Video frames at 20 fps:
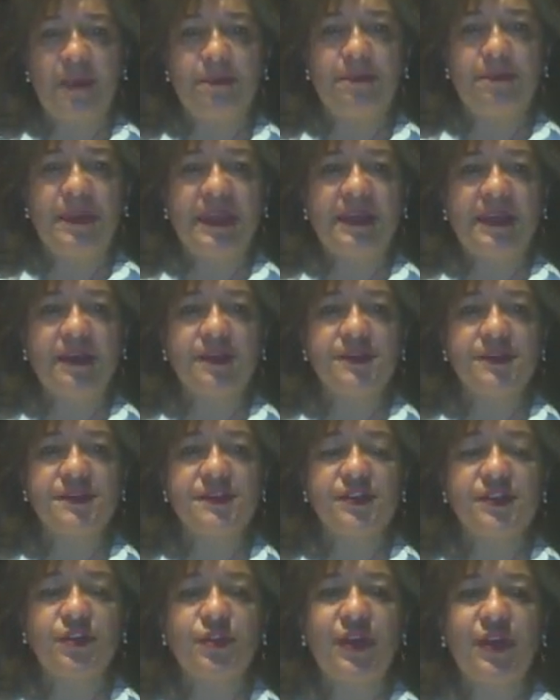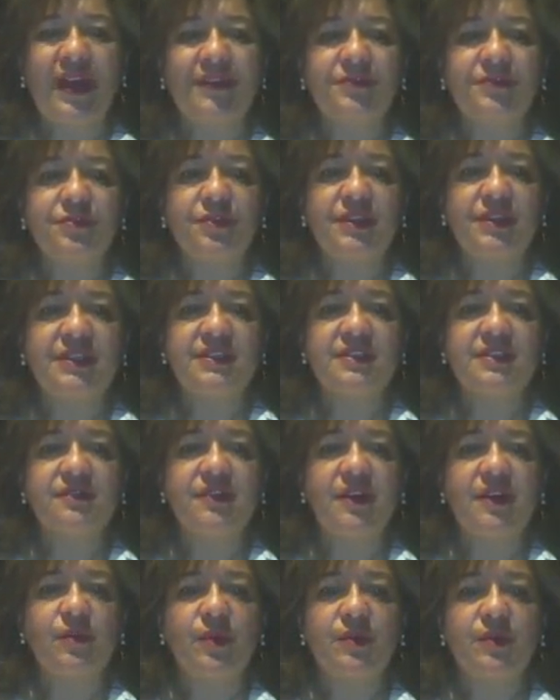Because you have to
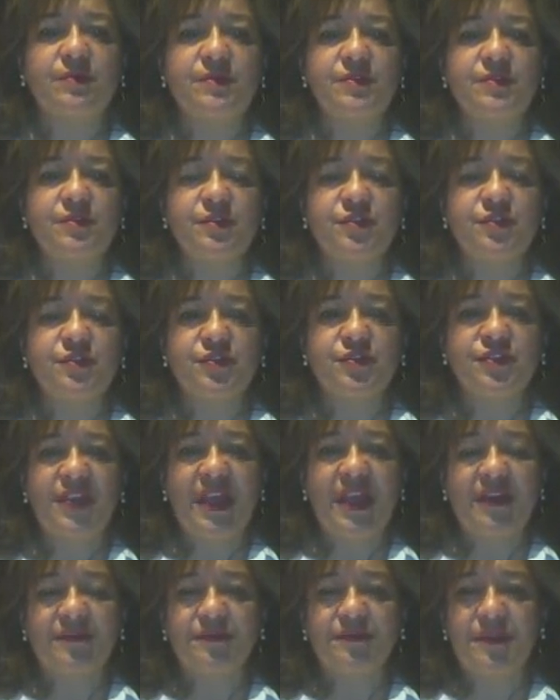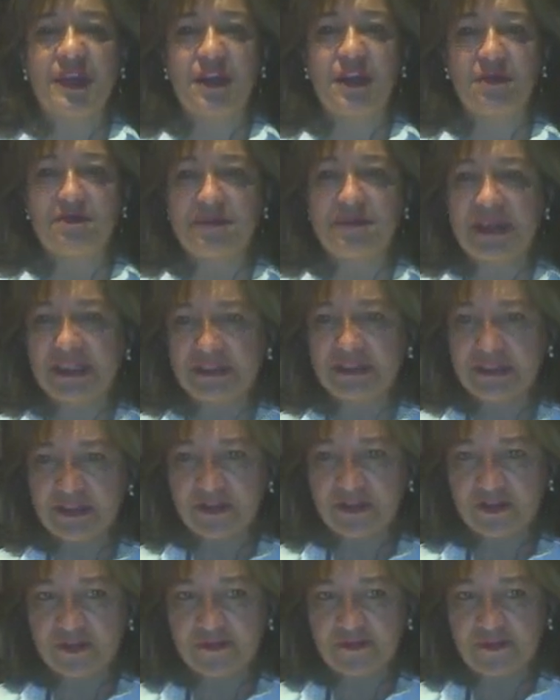identify what researchers have recommended
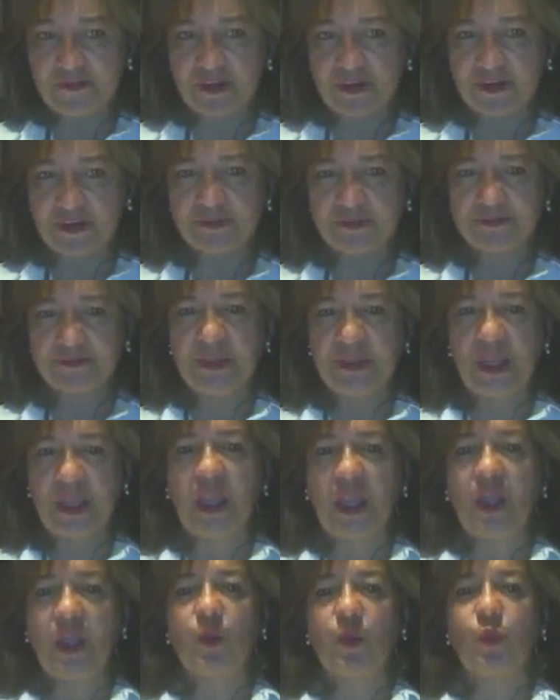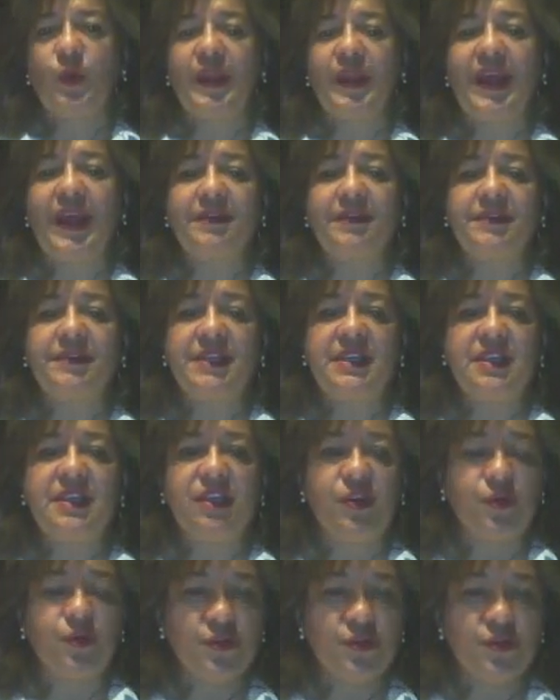so far, what have they
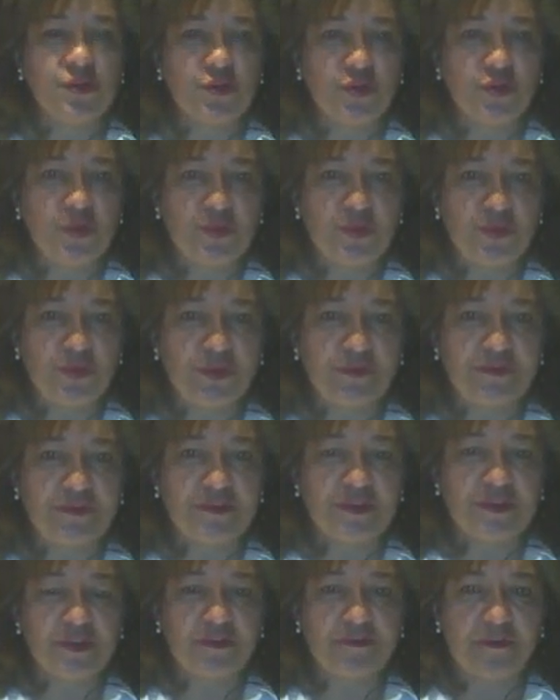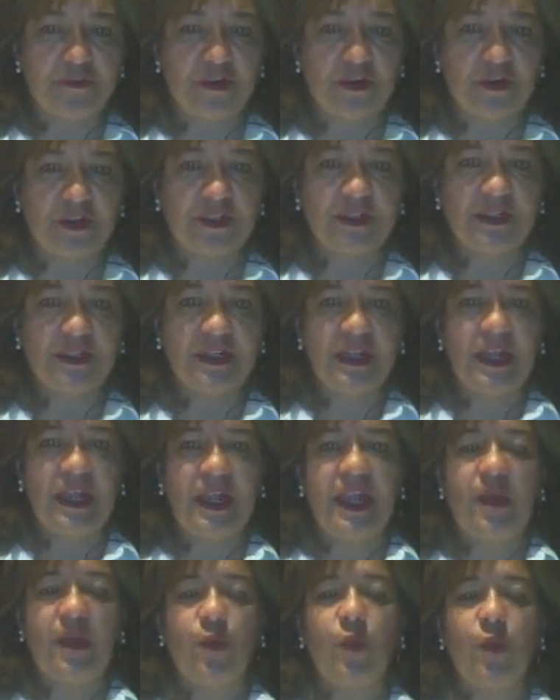used to improve so far,
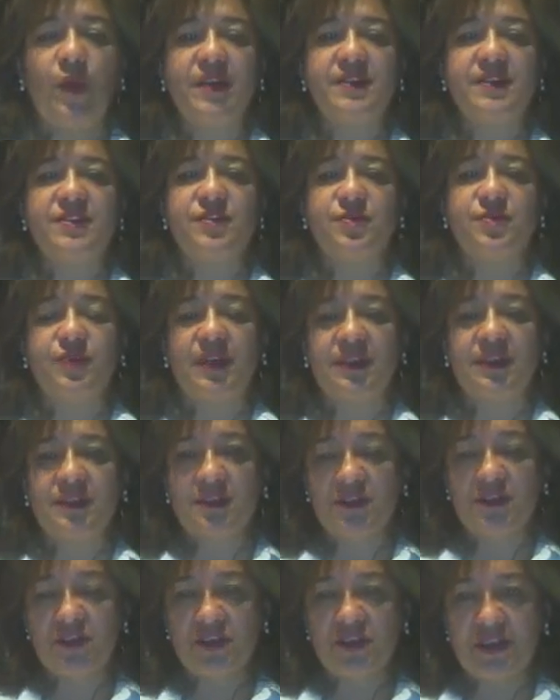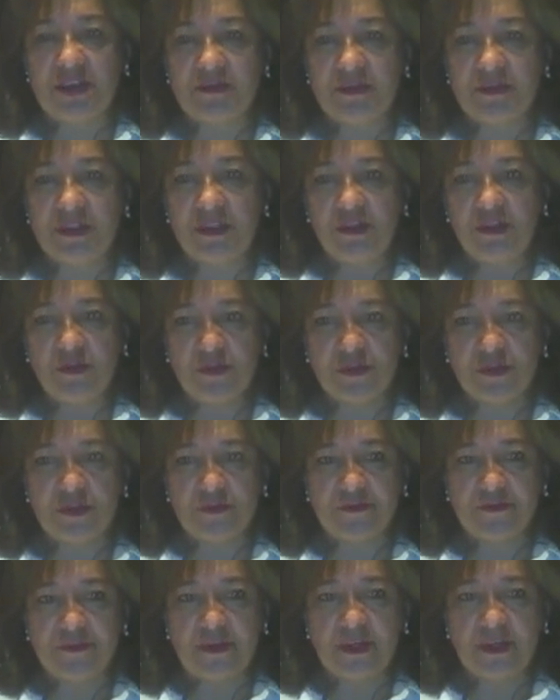what strategies have they used
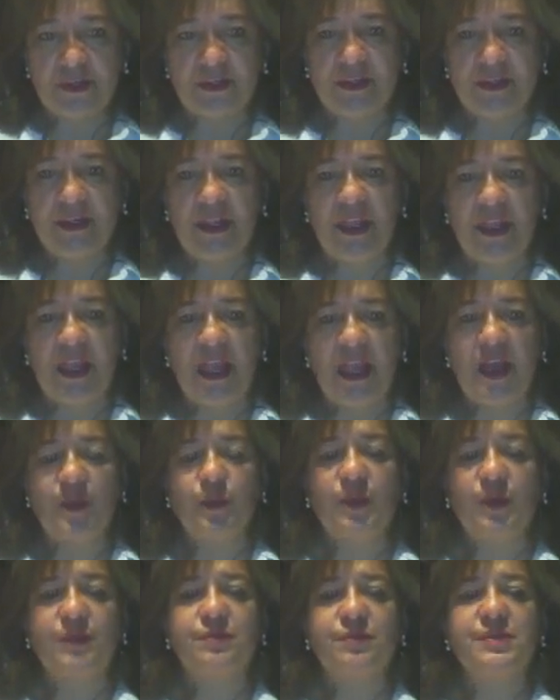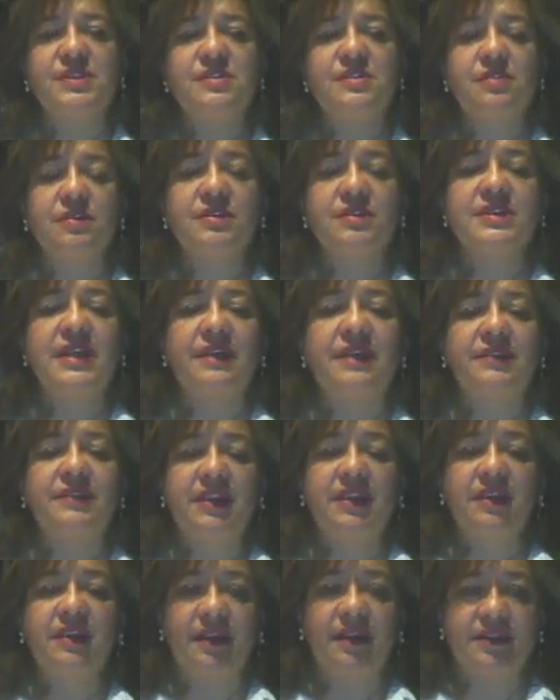so far, and what results have
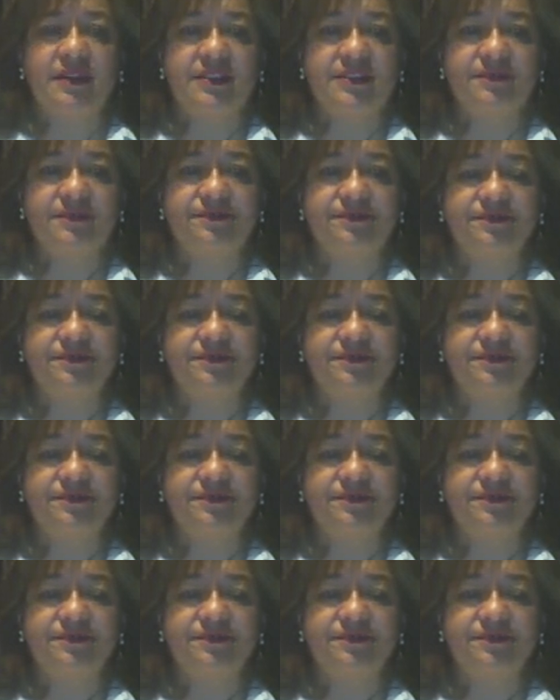they got.